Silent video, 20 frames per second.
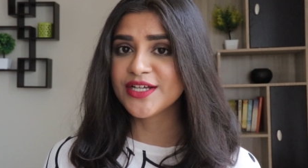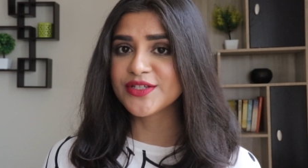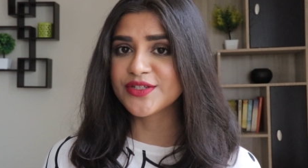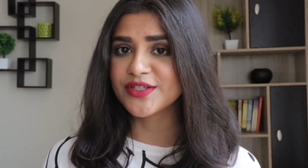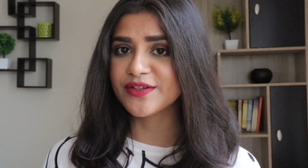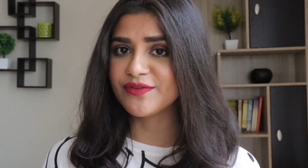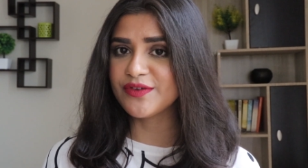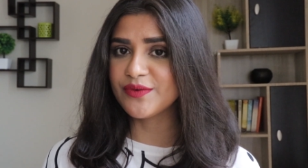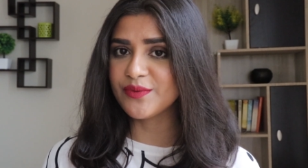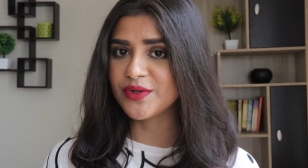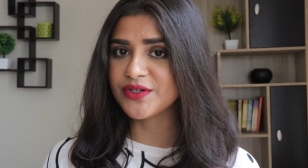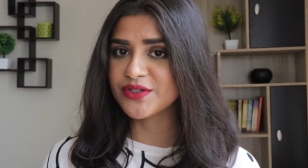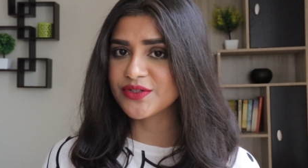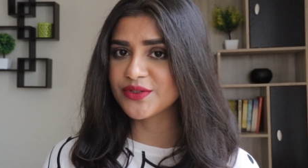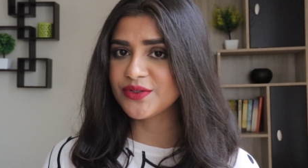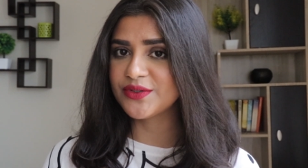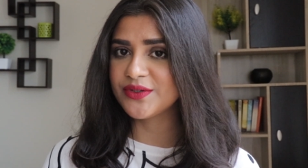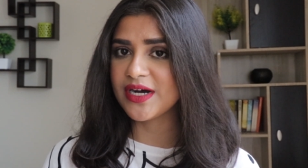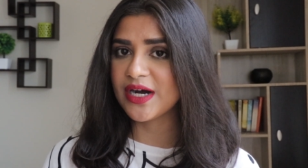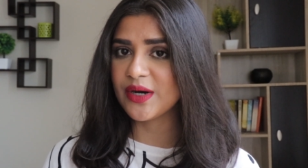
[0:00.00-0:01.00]
So if you want to
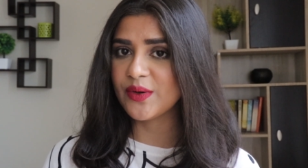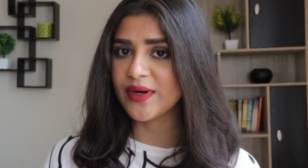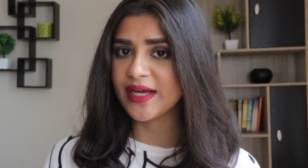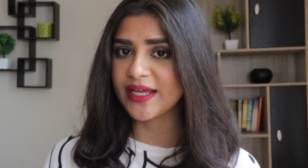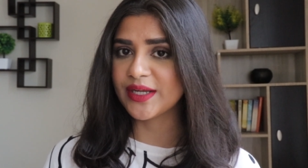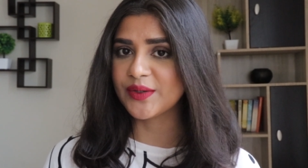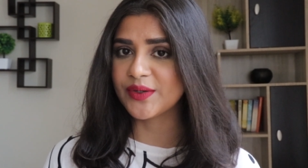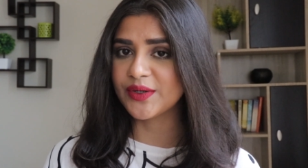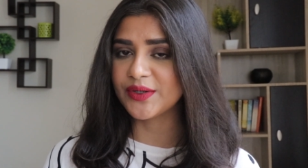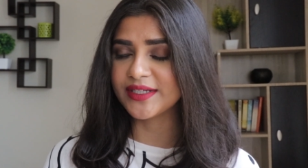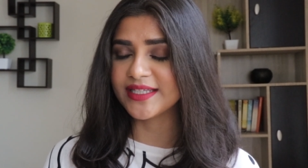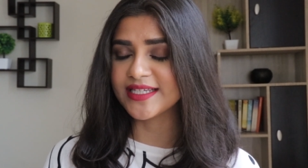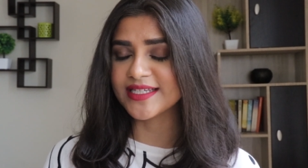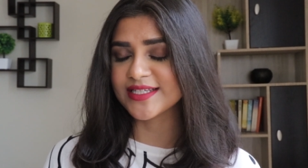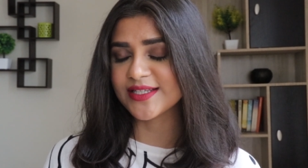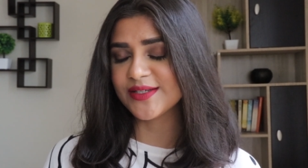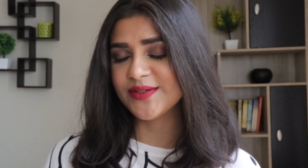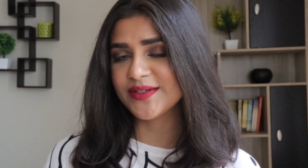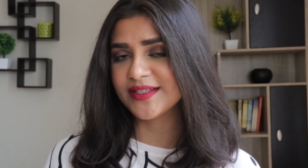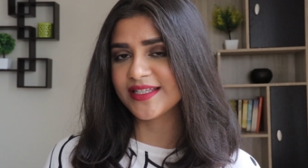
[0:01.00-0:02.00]
know how I got
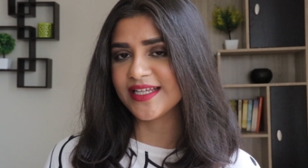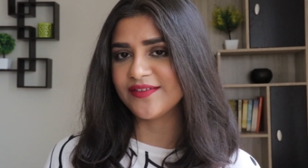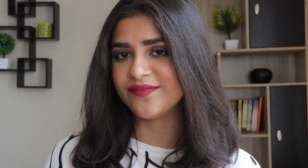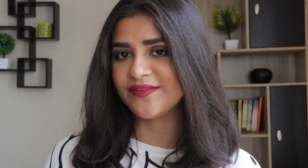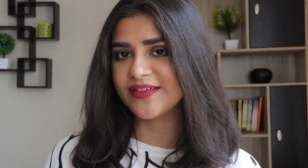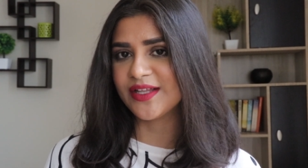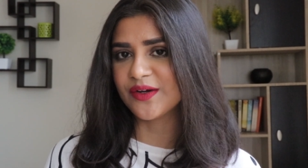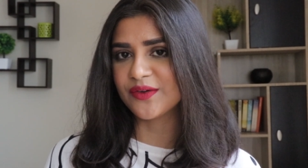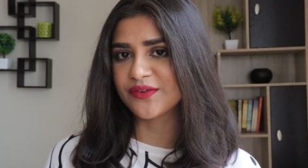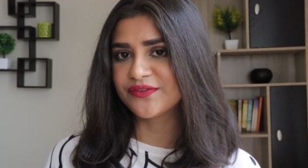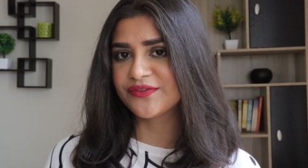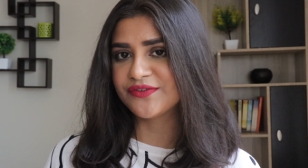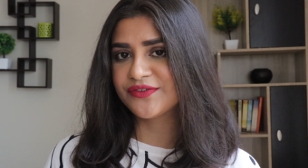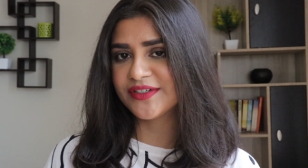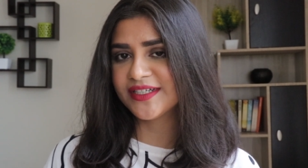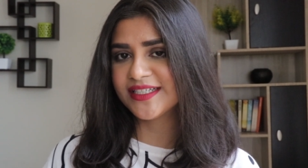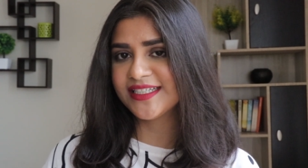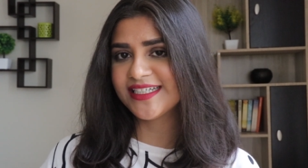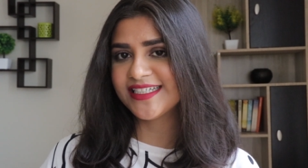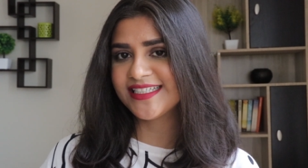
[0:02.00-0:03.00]
this look, then without
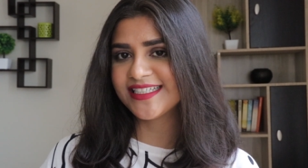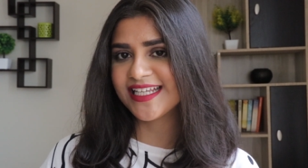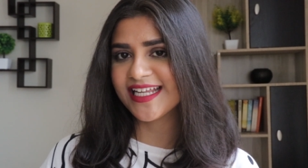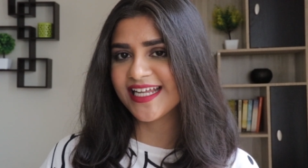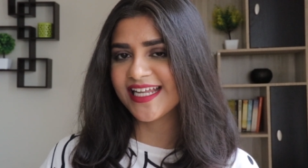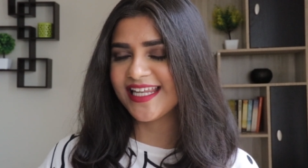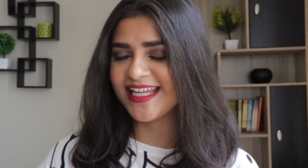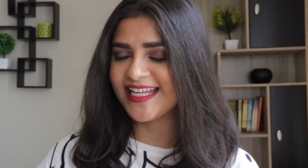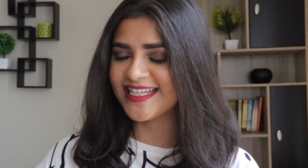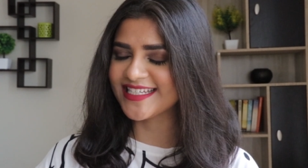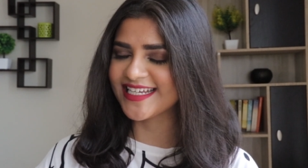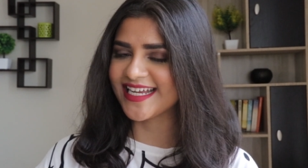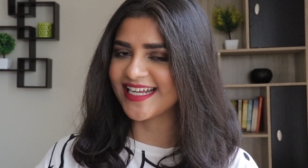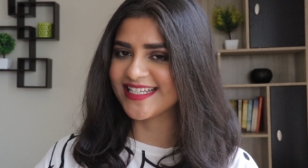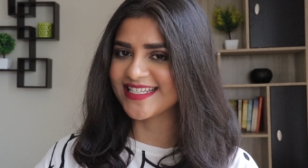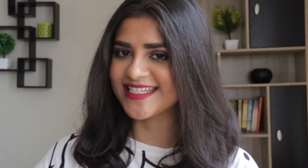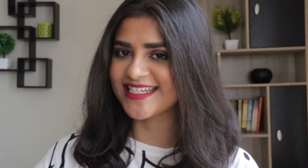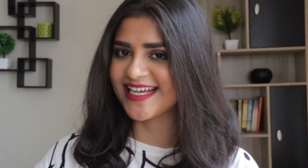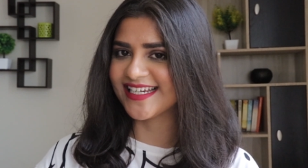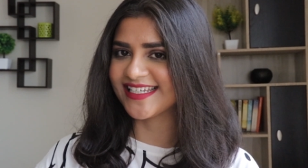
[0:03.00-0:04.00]
further delay, let's
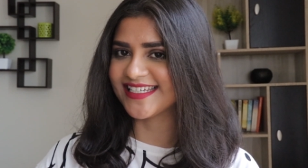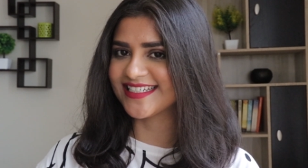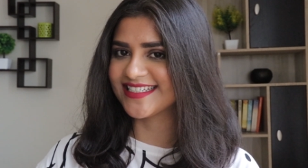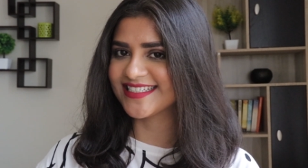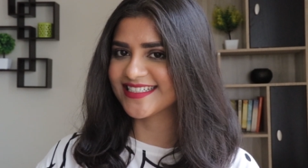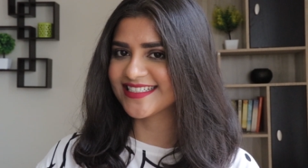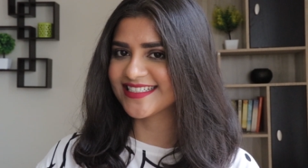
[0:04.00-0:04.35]
get started.